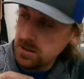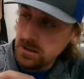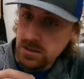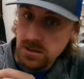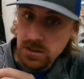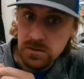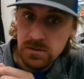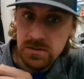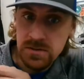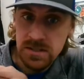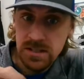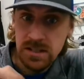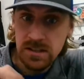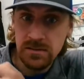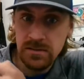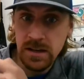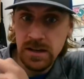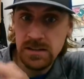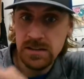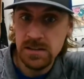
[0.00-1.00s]
Do you see the
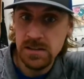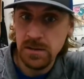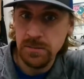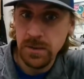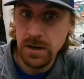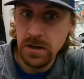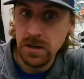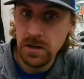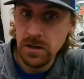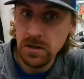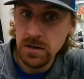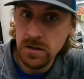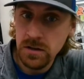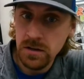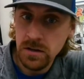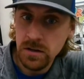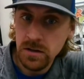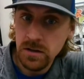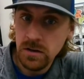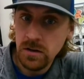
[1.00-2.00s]
vase in the
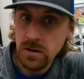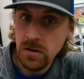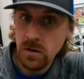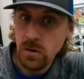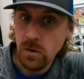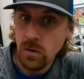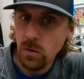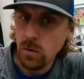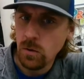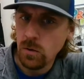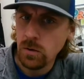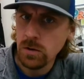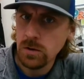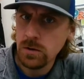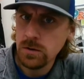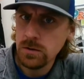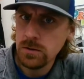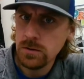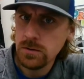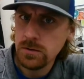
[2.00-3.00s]
middle?
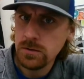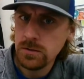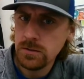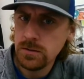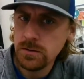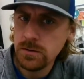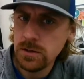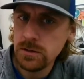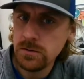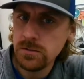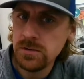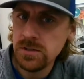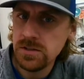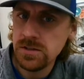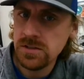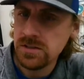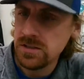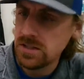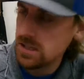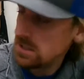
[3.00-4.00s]
Or do you
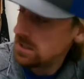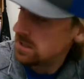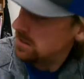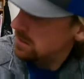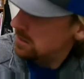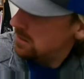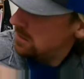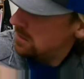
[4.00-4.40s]
just see